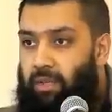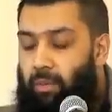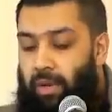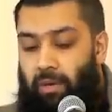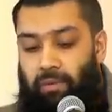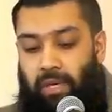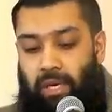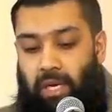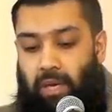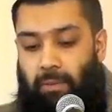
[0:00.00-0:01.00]
in the way of
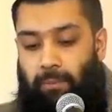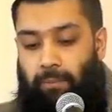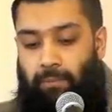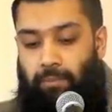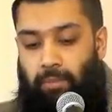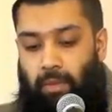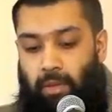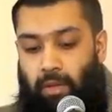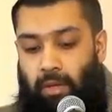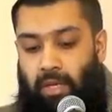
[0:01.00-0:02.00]
Allah,
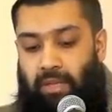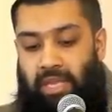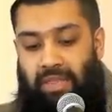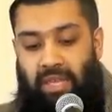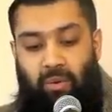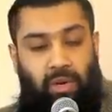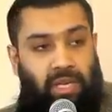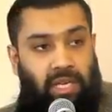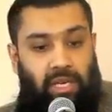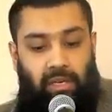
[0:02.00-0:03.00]
then they
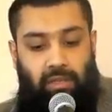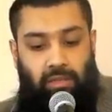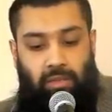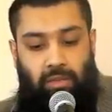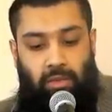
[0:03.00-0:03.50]
were killed.